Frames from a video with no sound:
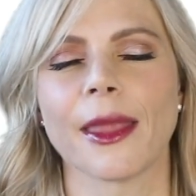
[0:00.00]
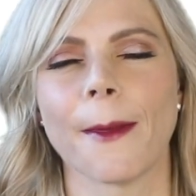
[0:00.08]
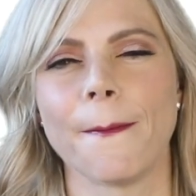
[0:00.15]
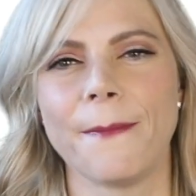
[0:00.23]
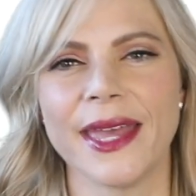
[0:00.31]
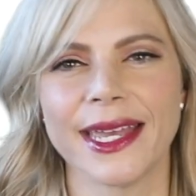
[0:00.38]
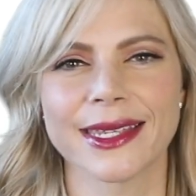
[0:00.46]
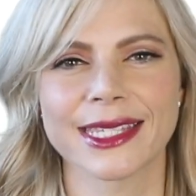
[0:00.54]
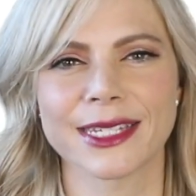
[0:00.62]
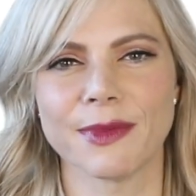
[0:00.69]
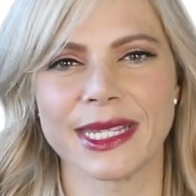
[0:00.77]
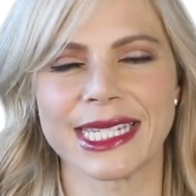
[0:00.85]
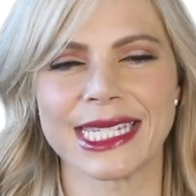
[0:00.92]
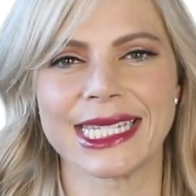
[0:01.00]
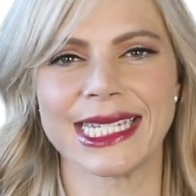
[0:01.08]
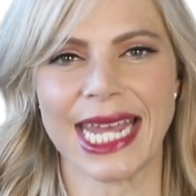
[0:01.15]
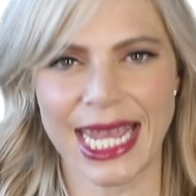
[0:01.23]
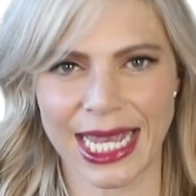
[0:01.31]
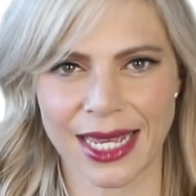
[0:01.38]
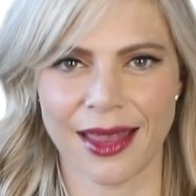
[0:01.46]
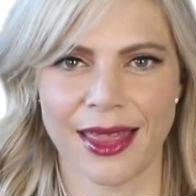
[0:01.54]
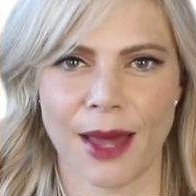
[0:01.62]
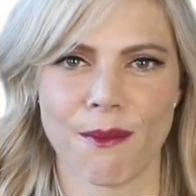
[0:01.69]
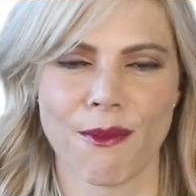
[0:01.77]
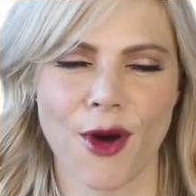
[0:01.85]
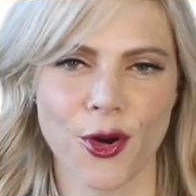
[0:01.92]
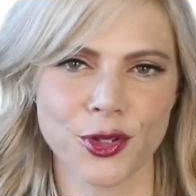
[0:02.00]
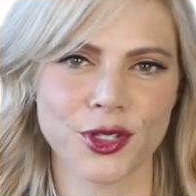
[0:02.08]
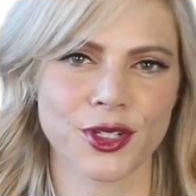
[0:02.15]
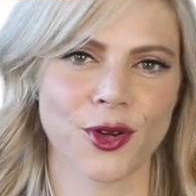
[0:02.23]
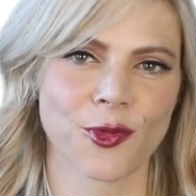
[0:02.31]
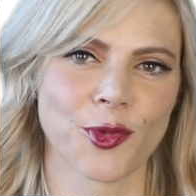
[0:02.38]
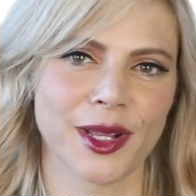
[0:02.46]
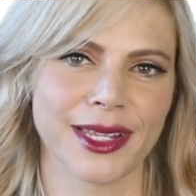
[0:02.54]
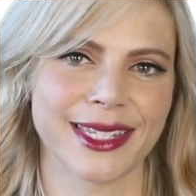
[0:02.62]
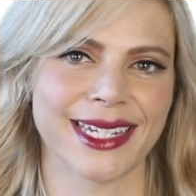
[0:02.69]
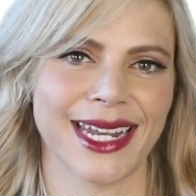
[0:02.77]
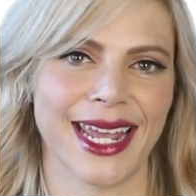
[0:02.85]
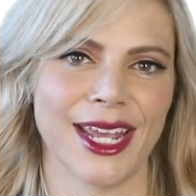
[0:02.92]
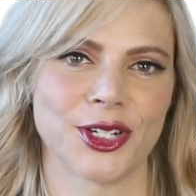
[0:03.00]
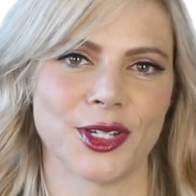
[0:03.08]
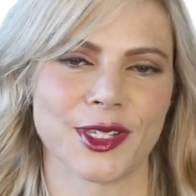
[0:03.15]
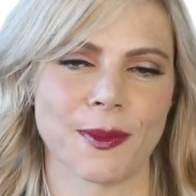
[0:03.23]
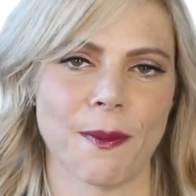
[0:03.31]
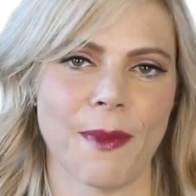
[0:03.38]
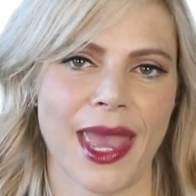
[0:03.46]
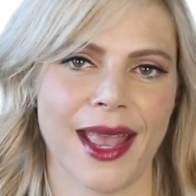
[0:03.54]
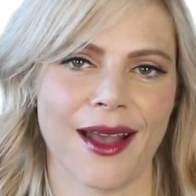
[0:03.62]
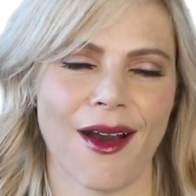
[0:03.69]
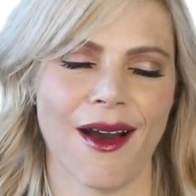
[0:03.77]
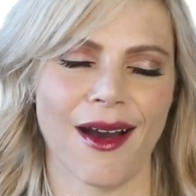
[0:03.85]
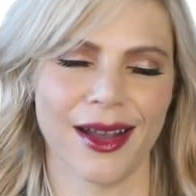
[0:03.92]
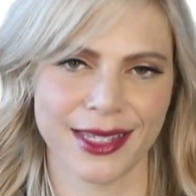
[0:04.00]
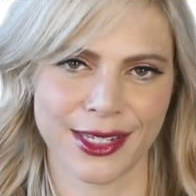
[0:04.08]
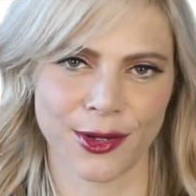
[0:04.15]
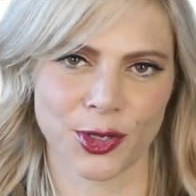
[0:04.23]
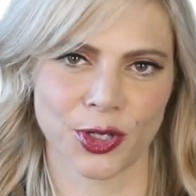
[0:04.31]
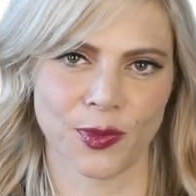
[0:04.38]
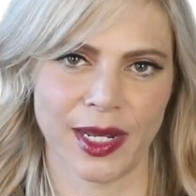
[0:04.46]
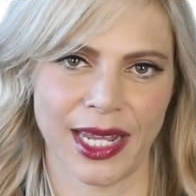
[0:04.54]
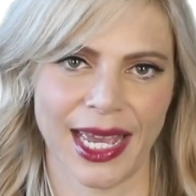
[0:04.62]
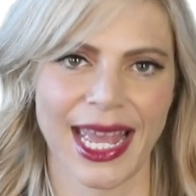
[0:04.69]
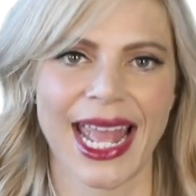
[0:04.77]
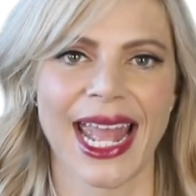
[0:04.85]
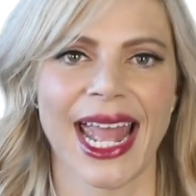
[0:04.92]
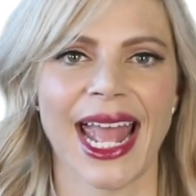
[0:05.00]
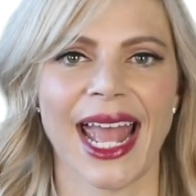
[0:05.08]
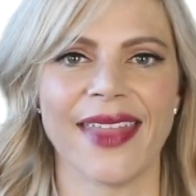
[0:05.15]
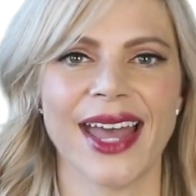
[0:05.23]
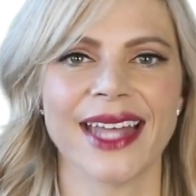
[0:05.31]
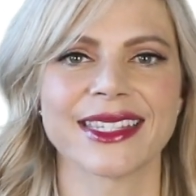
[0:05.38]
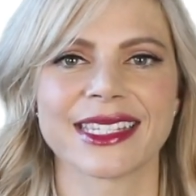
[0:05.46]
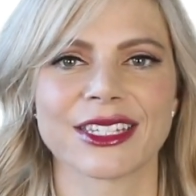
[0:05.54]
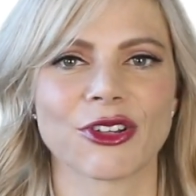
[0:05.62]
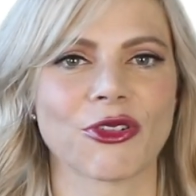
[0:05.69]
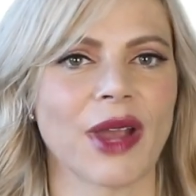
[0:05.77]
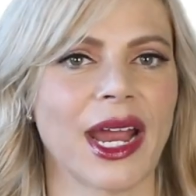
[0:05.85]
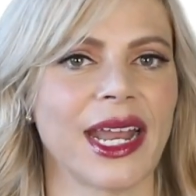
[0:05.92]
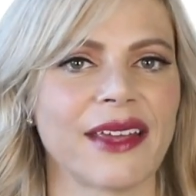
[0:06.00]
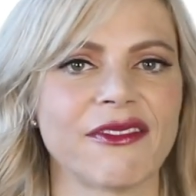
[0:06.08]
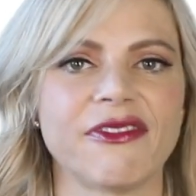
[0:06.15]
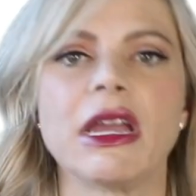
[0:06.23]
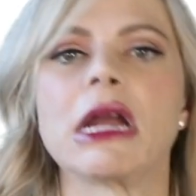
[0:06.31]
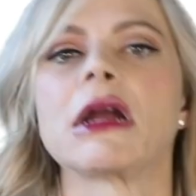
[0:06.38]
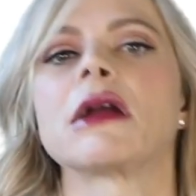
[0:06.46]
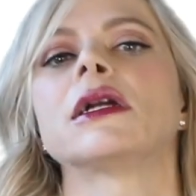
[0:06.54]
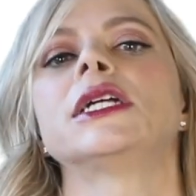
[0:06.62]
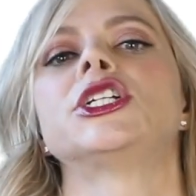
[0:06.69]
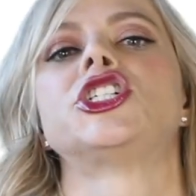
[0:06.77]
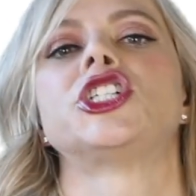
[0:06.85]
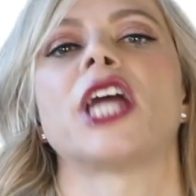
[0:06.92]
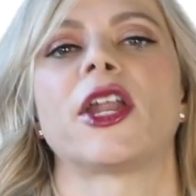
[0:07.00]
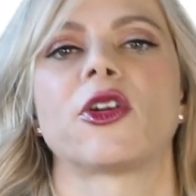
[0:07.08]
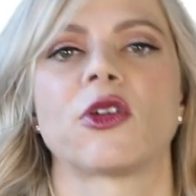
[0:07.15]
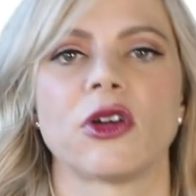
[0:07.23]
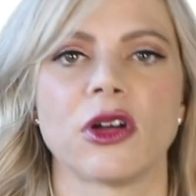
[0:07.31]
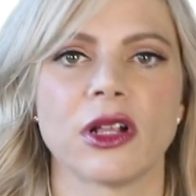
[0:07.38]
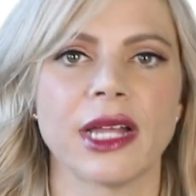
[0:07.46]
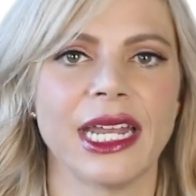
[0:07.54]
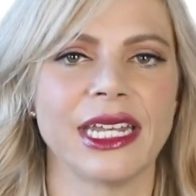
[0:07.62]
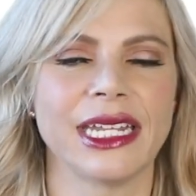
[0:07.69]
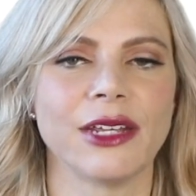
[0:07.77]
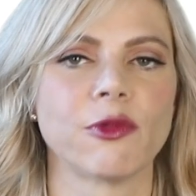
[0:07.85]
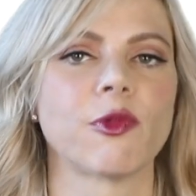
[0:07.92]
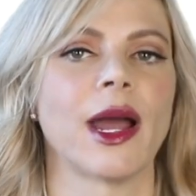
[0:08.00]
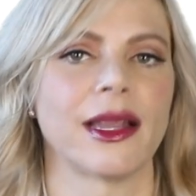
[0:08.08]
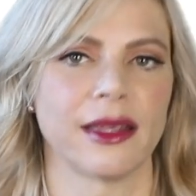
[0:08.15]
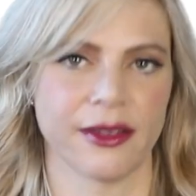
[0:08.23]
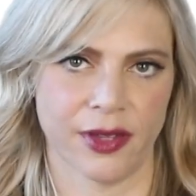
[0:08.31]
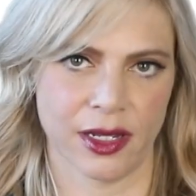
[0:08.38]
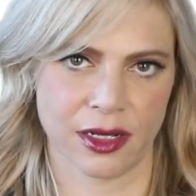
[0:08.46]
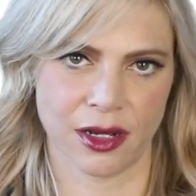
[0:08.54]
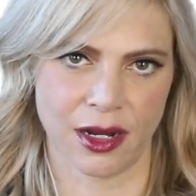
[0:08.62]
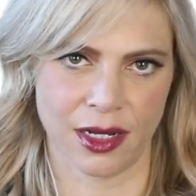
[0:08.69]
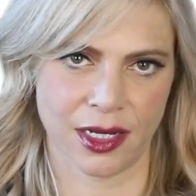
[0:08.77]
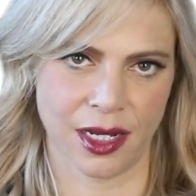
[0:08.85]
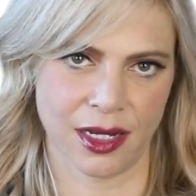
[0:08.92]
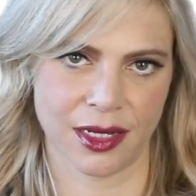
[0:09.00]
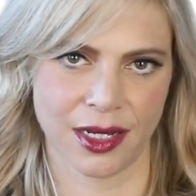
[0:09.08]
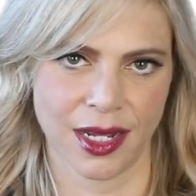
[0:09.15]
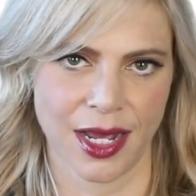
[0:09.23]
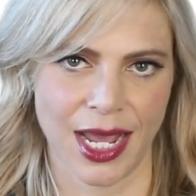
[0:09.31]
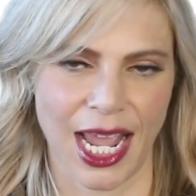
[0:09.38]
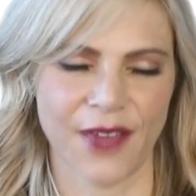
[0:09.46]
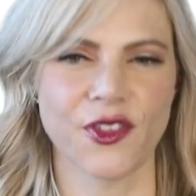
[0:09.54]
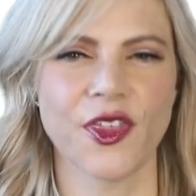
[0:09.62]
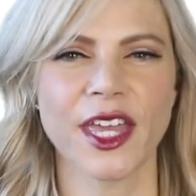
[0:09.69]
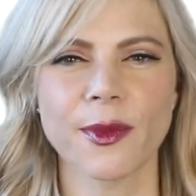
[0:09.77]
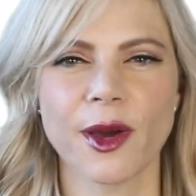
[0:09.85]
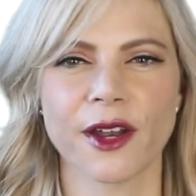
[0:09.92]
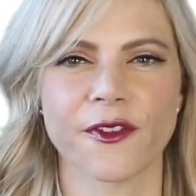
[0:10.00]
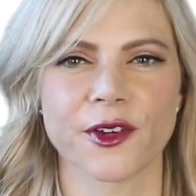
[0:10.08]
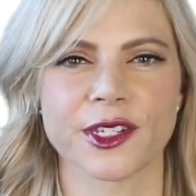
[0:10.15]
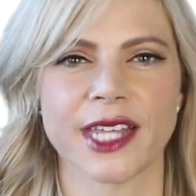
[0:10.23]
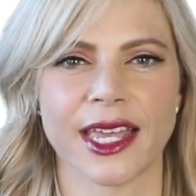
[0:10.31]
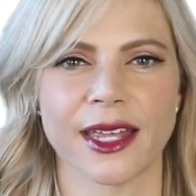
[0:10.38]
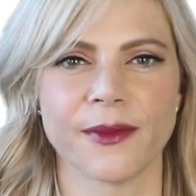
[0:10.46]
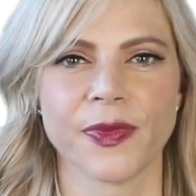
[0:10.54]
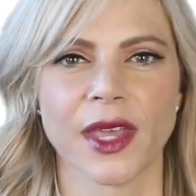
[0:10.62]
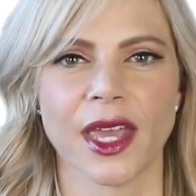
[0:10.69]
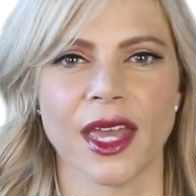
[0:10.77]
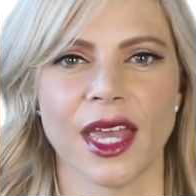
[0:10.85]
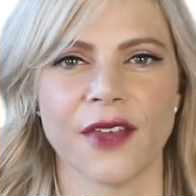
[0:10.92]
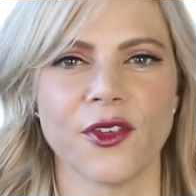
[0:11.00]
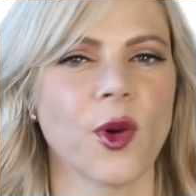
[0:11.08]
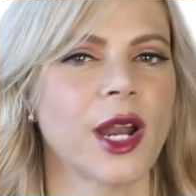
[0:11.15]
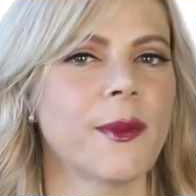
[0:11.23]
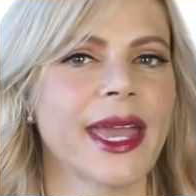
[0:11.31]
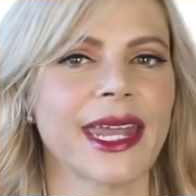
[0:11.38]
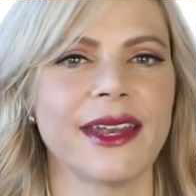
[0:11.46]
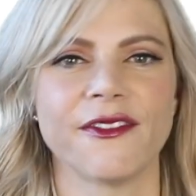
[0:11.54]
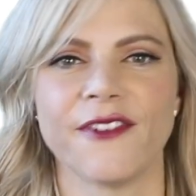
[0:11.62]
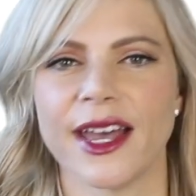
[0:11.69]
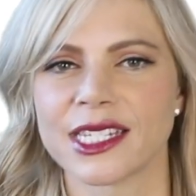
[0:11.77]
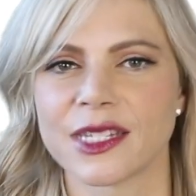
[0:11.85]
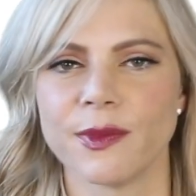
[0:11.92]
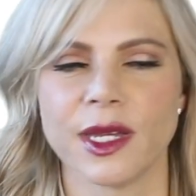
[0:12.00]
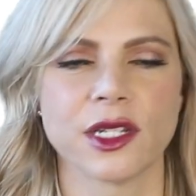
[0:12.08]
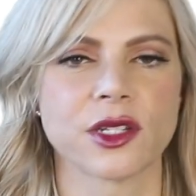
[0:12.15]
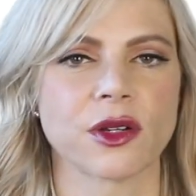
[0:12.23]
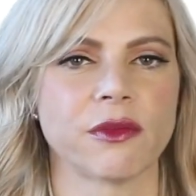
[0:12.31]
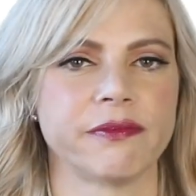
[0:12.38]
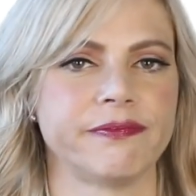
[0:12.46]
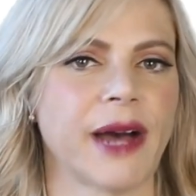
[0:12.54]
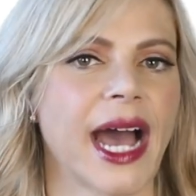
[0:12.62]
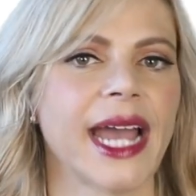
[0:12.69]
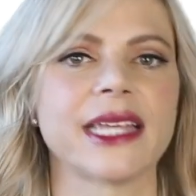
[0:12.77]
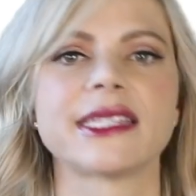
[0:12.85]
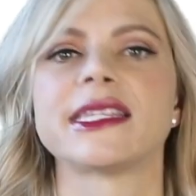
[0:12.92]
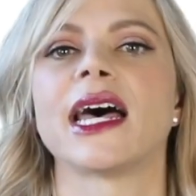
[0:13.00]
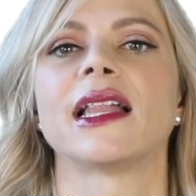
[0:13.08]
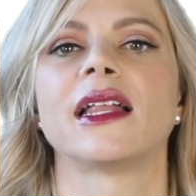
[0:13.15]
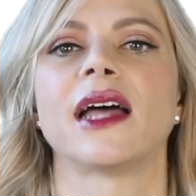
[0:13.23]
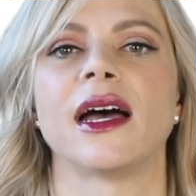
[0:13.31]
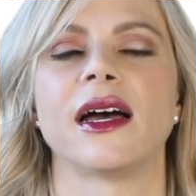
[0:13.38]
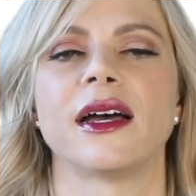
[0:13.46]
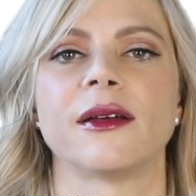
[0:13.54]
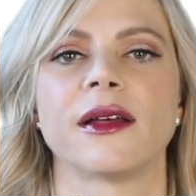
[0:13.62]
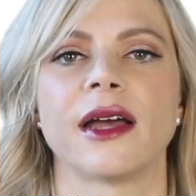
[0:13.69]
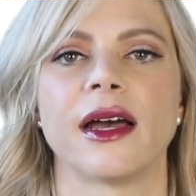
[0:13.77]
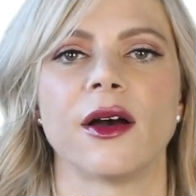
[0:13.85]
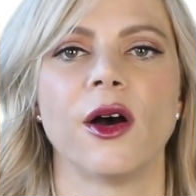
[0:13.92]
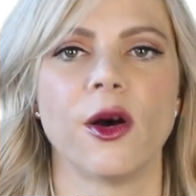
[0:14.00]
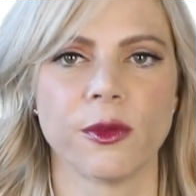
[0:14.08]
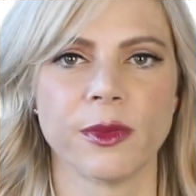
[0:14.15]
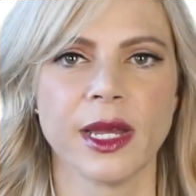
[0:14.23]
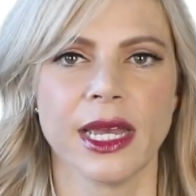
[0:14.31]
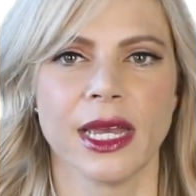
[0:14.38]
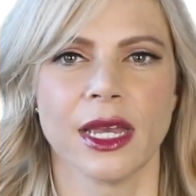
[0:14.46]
the biggest mistake that most real estate agents make on social media, and that's creating very general and irrelevant content. If you think about it for a second, if you want to make an investment or buy or sell a home,